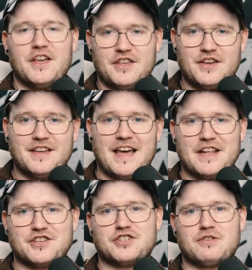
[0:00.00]
you can get
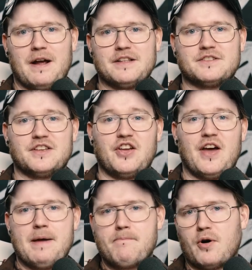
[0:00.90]
it straight to your
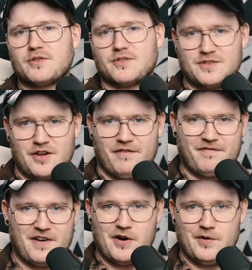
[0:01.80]
inbox or to your
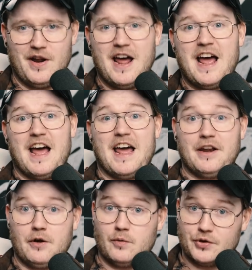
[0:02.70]
phone
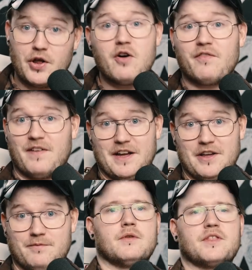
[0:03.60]
and it will notify you.